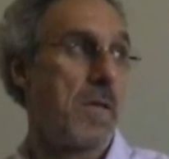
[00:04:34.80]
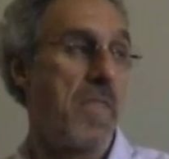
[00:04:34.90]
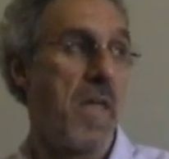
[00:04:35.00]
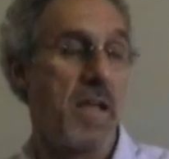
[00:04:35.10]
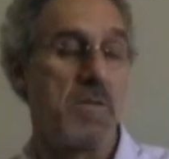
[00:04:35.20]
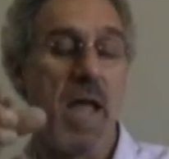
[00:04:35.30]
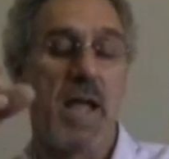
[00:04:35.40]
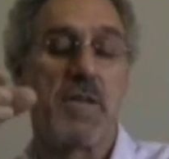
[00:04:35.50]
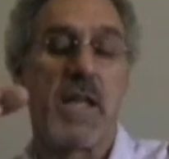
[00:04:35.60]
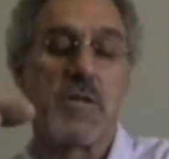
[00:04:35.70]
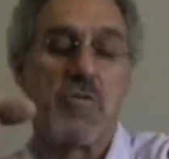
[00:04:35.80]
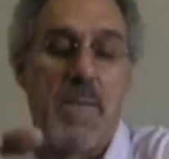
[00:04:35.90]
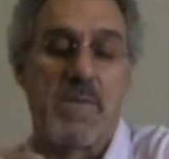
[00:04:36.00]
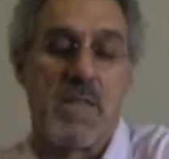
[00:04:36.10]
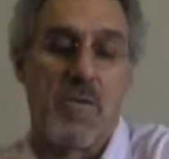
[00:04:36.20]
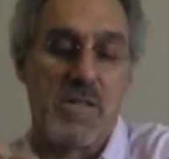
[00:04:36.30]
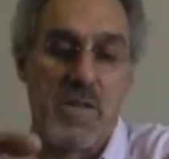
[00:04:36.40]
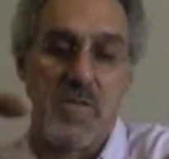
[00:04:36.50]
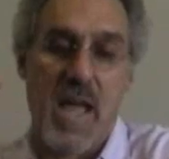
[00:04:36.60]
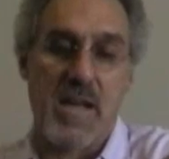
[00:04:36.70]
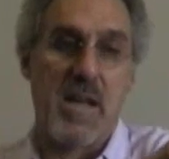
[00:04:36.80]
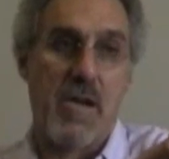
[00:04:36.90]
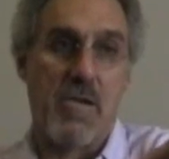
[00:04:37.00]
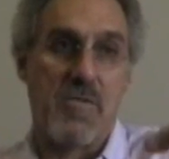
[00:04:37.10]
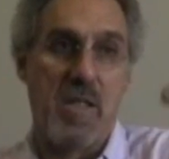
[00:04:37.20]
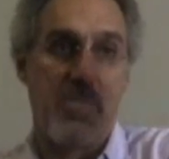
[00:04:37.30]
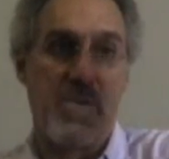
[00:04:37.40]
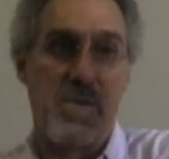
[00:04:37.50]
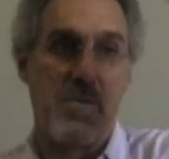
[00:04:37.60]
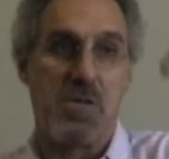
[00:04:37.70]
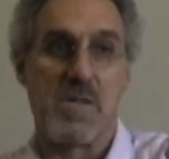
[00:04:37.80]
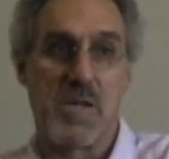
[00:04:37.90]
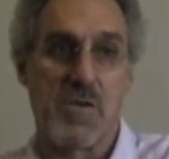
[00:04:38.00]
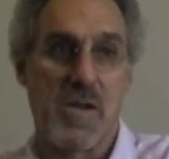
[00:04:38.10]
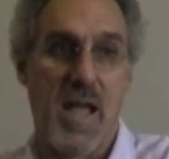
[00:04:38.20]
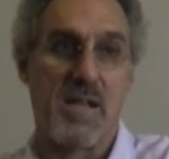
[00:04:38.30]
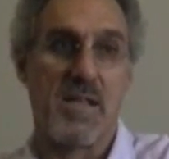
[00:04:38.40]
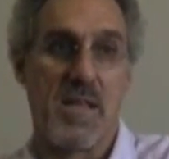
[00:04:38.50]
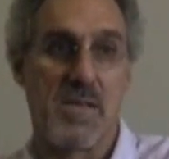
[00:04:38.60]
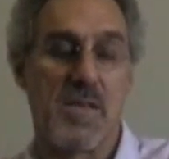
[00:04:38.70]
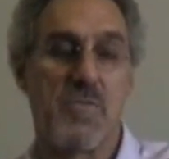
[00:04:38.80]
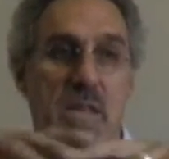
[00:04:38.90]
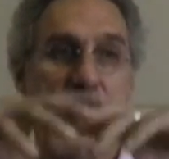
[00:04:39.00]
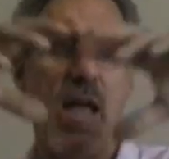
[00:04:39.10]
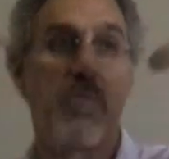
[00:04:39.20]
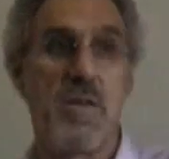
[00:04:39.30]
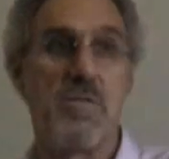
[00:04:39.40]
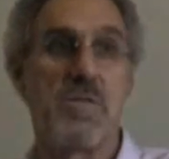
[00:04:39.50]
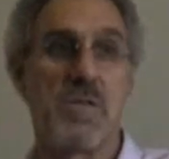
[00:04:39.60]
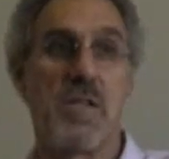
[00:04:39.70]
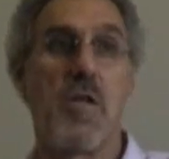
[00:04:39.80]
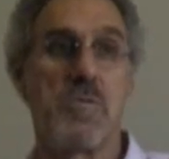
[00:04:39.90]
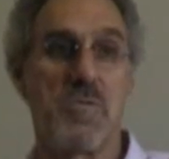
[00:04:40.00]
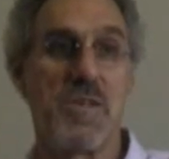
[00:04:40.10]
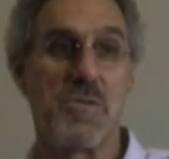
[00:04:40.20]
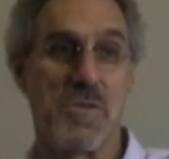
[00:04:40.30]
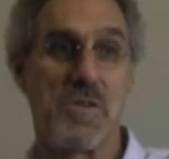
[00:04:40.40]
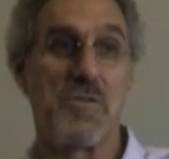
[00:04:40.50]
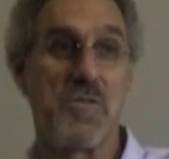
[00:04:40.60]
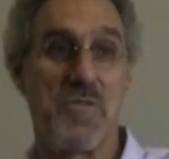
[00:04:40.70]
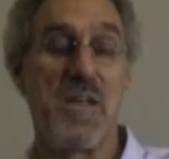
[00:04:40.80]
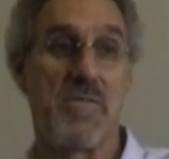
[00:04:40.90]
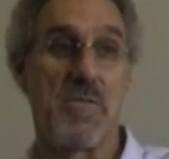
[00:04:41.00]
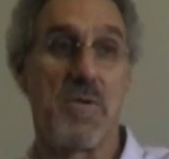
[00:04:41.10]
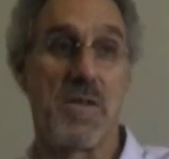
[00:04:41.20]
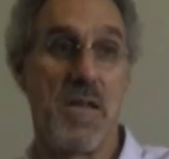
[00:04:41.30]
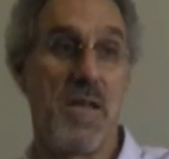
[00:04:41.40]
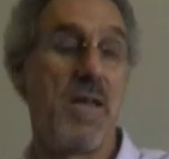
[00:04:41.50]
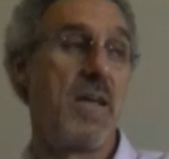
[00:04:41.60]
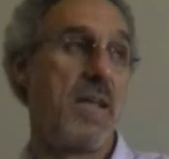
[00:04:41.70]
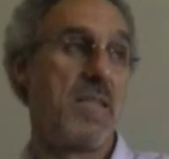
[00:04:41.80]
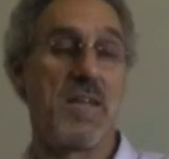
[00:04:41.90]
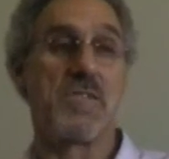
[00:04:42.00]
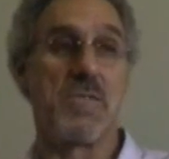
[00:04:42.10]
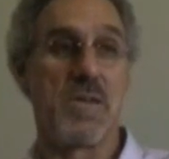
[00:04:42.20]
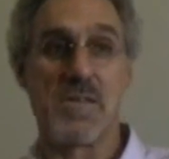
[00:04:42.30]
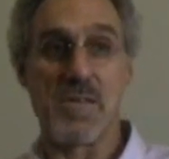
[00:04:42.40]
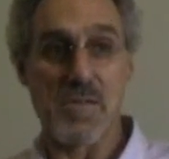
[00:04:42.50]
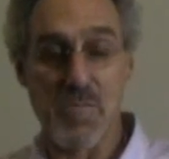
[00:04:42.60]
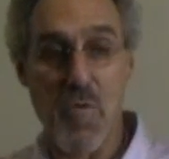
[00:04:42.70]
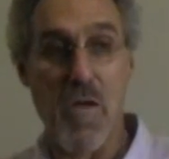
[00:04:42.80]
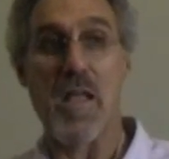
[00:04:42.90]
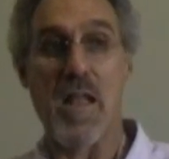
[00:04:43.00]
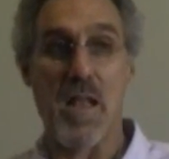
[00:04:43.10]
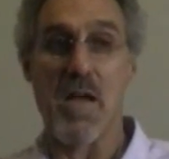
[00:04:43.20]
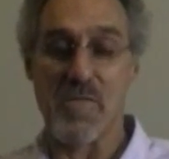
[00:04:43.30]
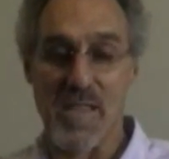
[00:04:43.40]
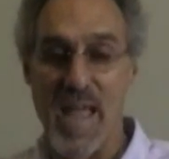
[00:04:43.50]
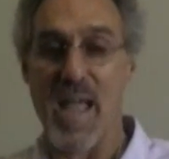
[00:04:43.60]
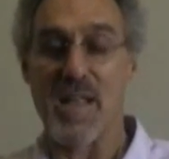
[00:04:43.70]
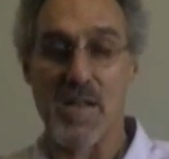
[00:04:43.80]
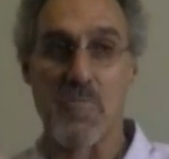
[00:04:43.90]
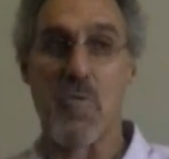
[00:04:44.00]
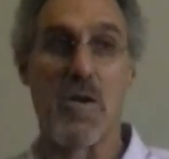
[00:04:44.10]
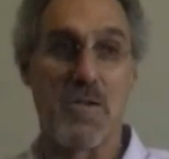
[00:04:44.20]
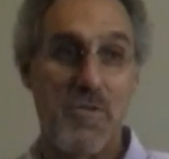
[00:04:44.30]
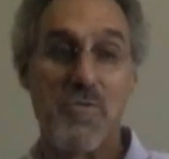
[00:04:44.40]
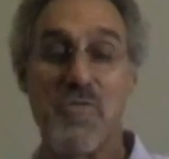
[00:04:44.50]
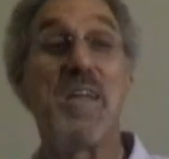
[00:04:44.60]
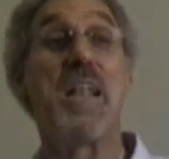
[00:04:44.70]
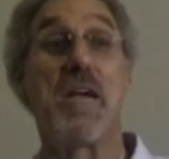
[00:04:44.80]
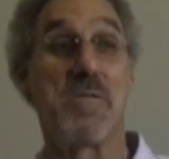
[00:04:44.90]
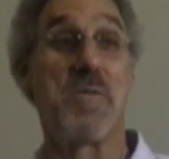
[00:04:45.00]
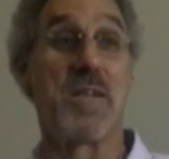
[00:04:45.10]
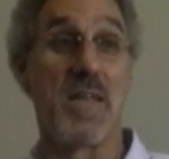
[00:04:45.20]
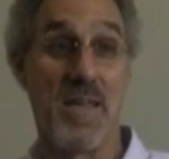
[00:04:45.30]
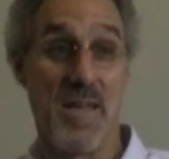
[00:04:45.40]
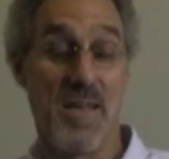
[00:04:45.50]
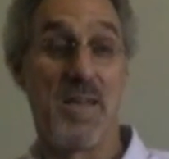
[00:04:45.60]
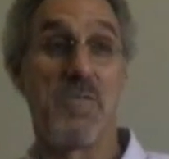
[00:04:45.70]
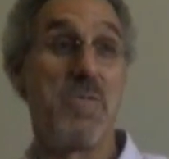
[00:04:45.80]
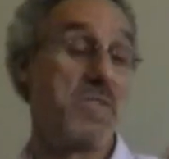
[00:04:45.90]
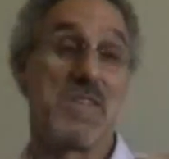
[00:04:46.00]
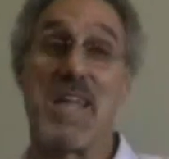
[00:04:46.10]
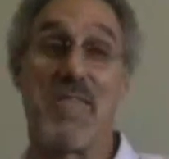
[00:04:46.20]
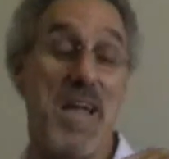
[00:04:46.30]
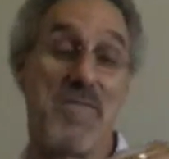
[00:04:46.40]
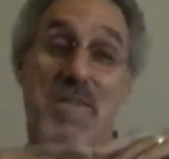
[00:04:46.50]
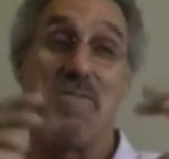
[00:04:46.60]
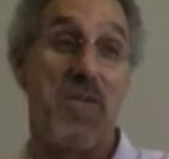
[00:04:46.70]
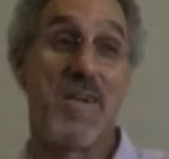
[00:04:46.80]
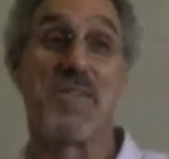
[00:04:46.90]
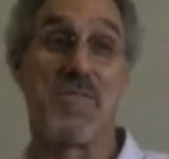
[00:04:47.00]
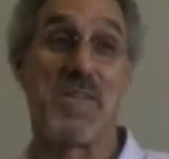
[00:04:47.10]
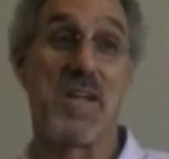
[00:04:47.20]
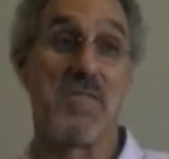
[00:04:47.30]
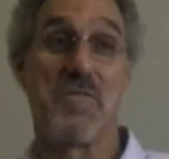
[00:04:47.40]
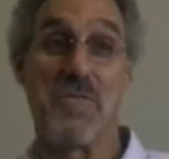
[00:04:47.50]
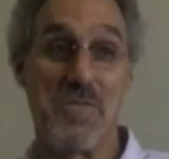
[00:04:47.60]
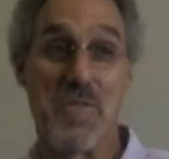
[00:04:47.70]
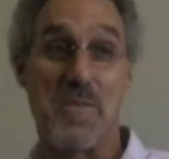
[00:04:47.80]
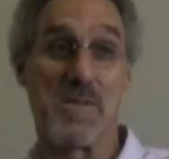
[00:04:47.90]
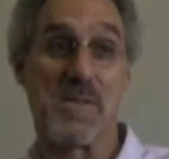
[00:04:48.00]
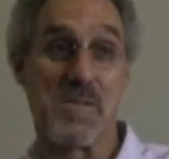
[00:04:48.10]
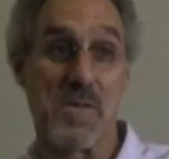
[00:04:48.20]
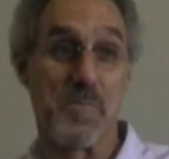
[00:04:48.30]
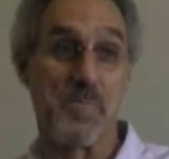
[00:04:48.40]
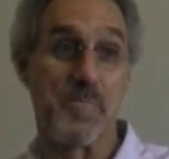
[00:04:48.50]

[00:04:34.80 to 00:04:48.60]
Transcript: I think it's bad to get trapped in the question of can an acre of land produce as much organically. It's really, can we use the globe's resources to feed everyone? And the answer is there's more than enough land and water to feed everybody. We would just have to have a very different kind of food and farming system.